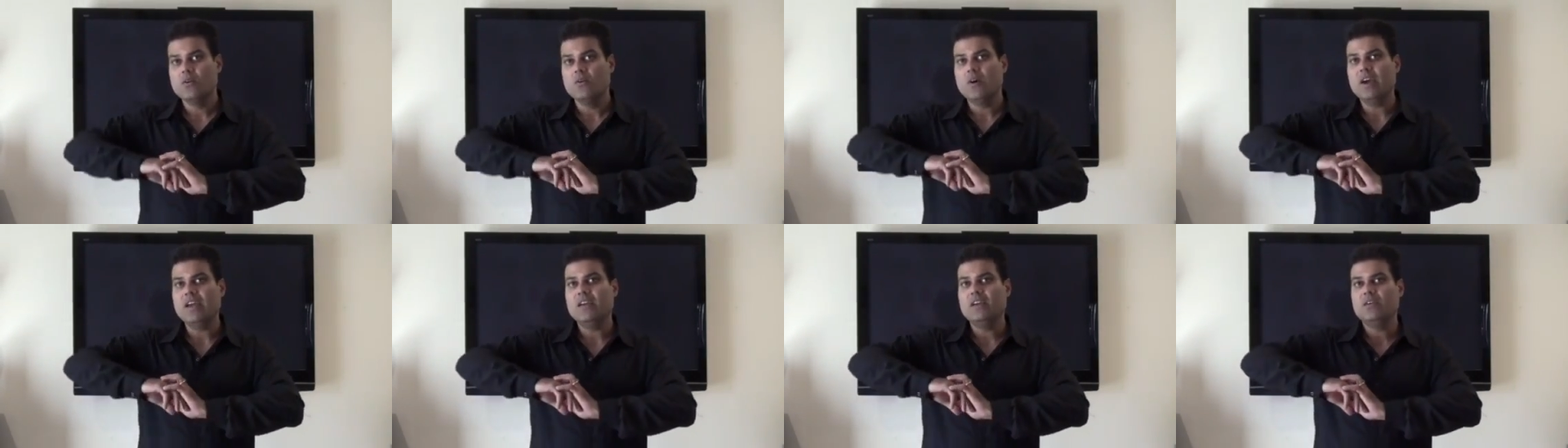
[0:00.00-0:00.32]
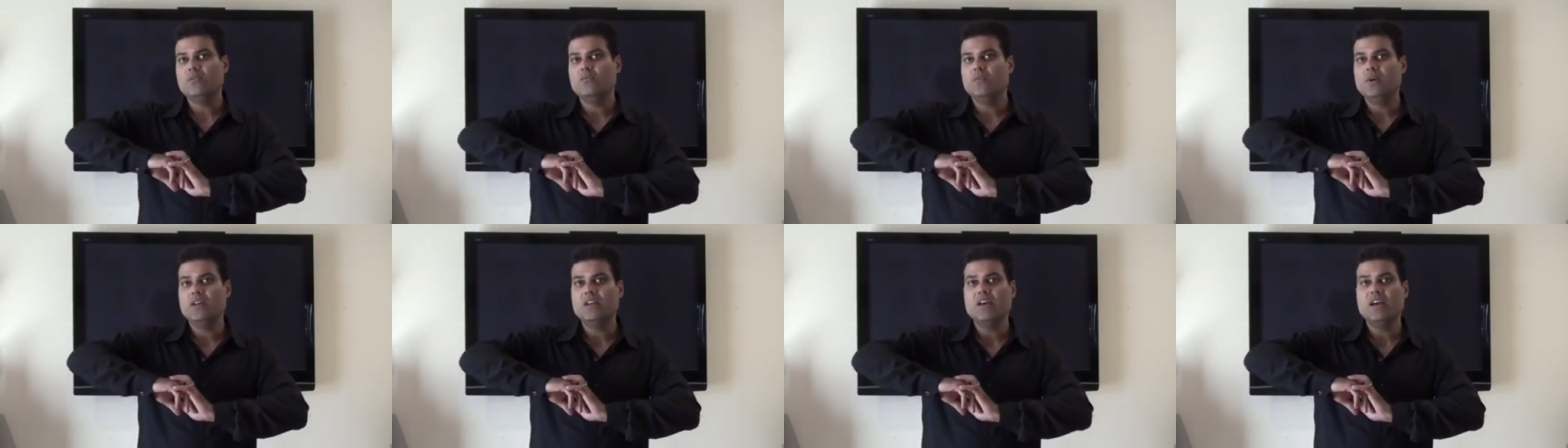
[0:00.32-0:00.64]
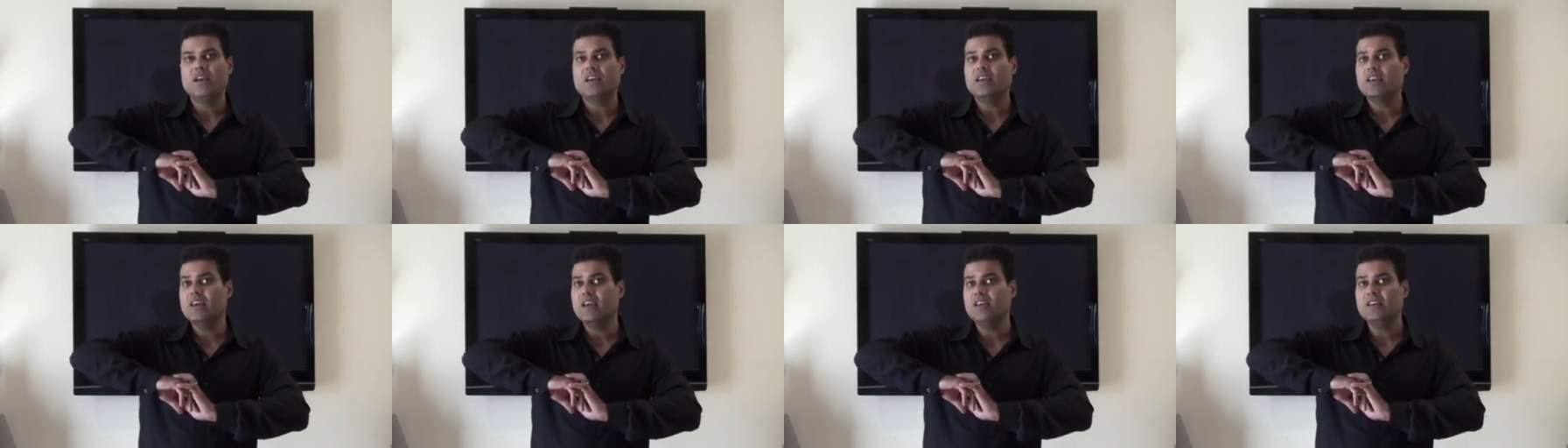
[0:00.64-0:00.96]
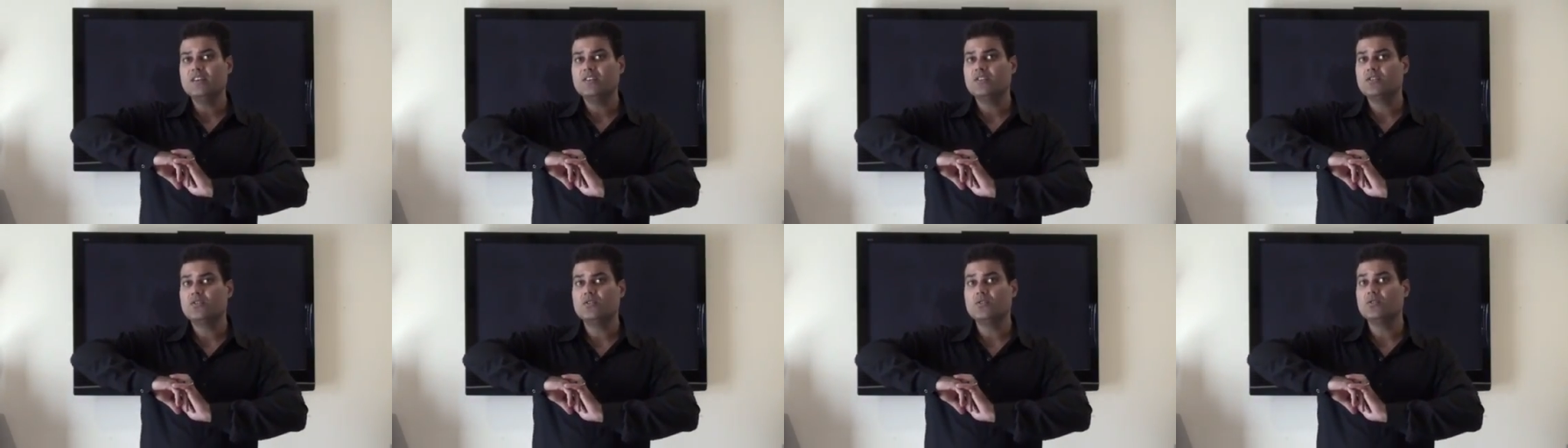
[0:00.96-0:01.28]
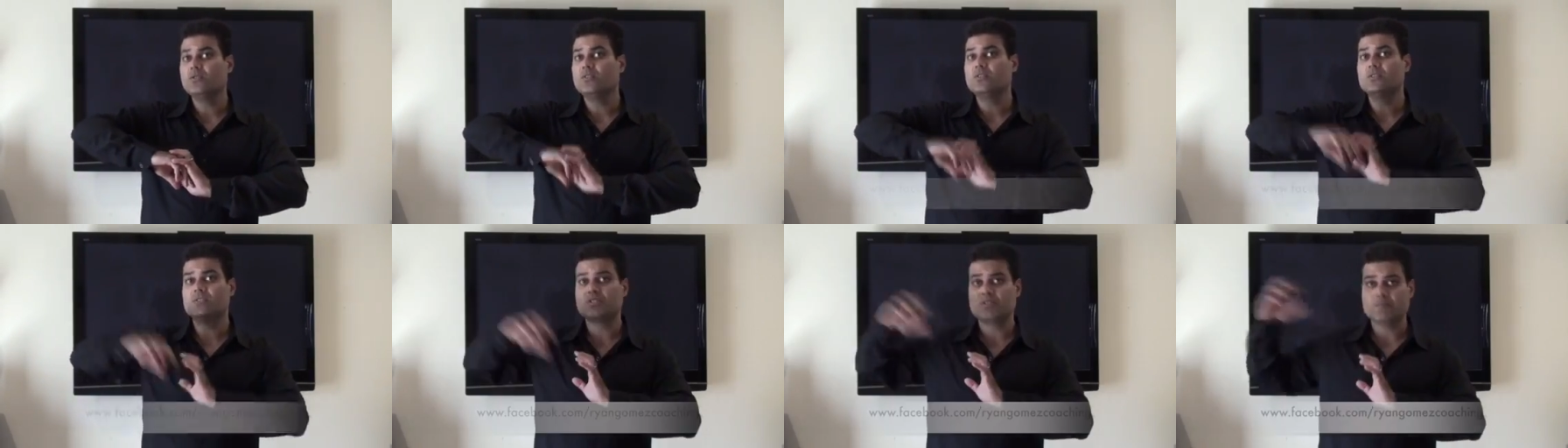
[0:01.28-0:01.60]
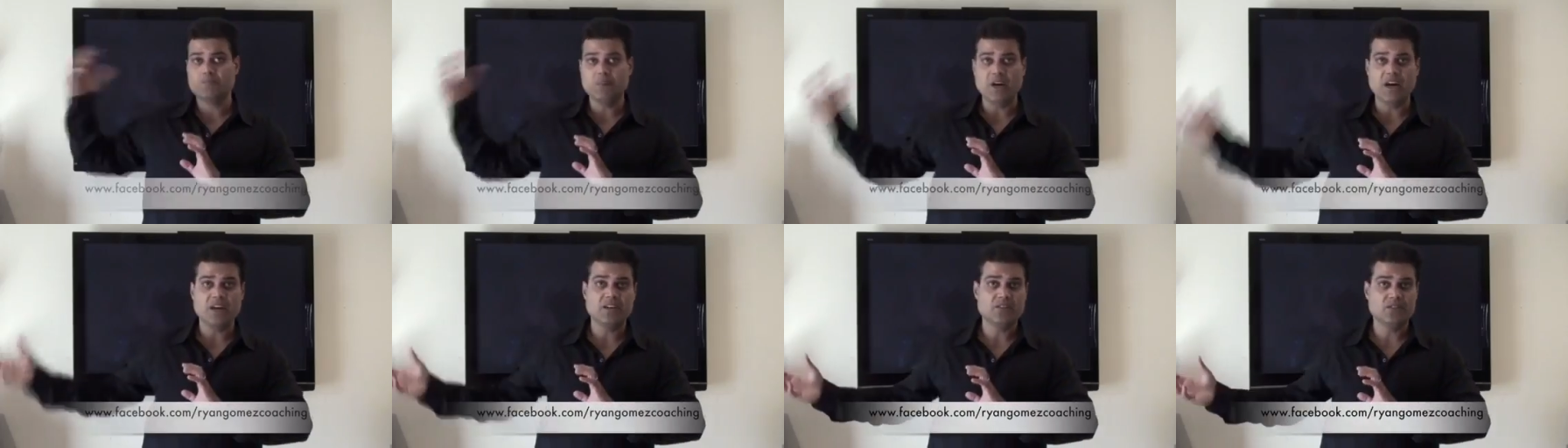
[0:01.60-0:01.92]
When I get to
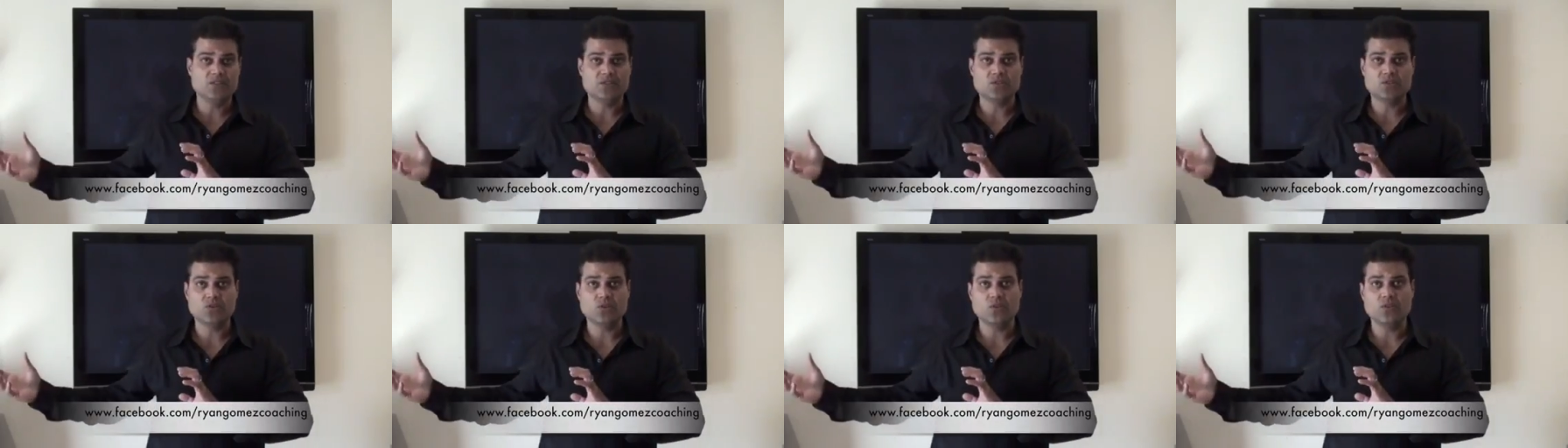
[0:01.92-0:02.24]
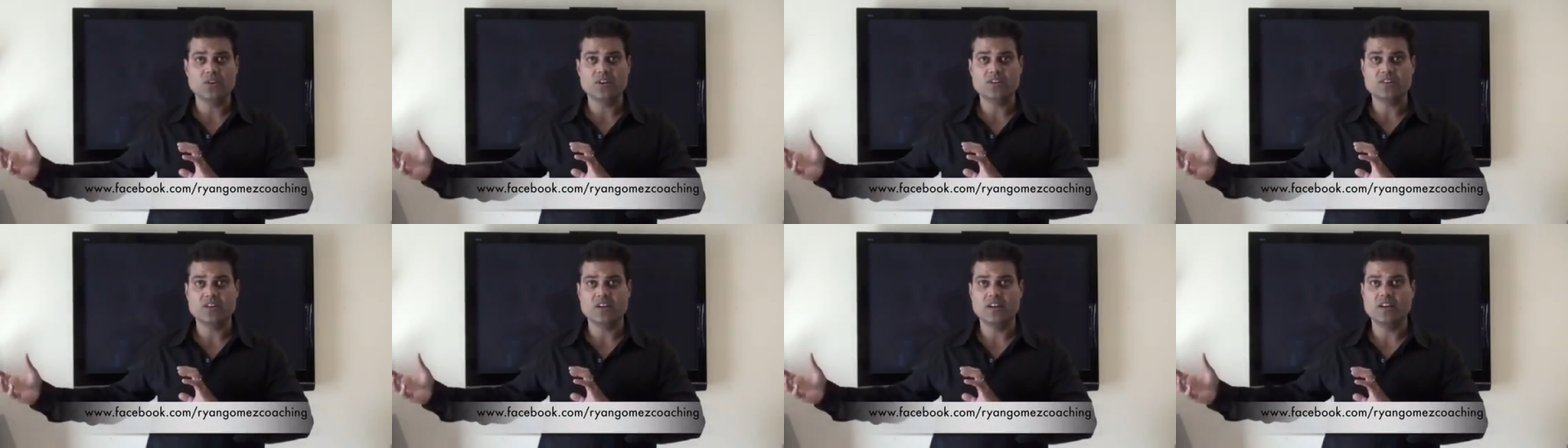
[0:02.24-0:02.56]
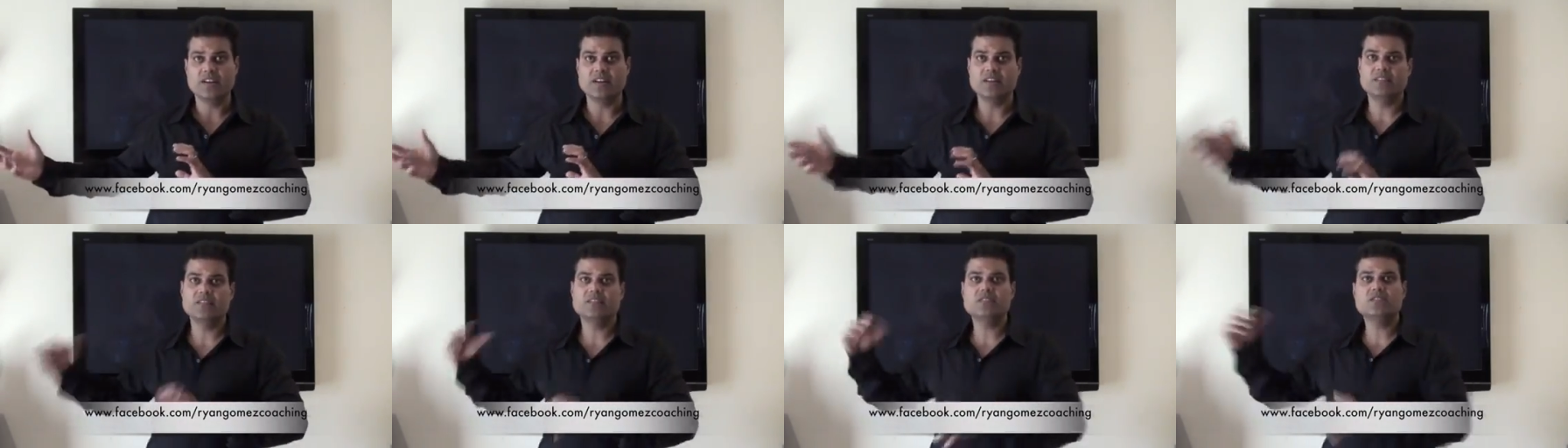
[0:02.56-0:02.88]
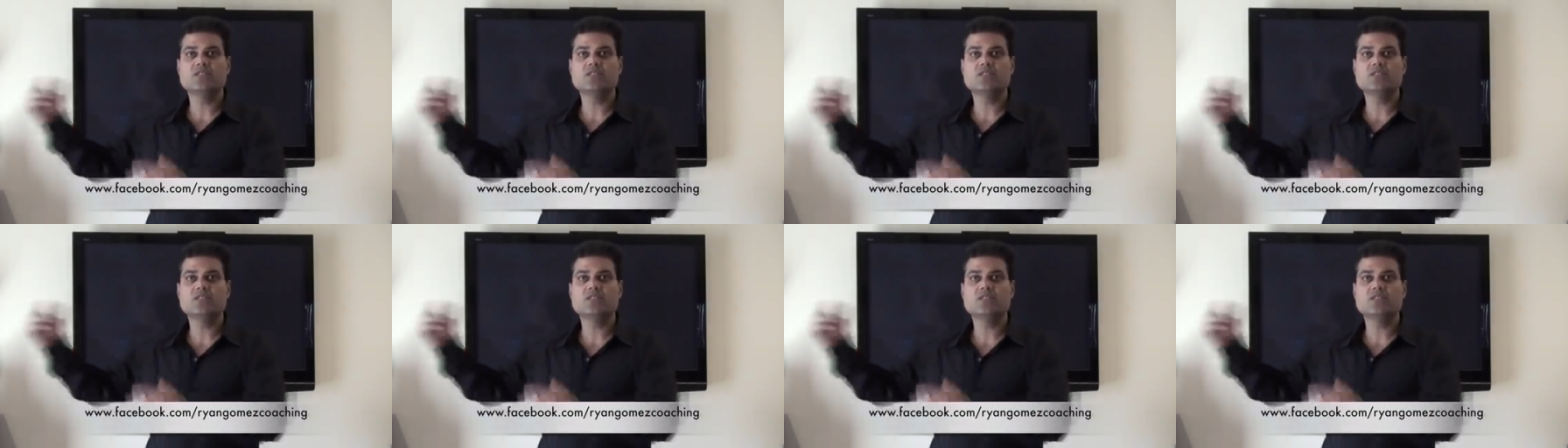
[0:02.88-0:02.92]
this part of the storytelling,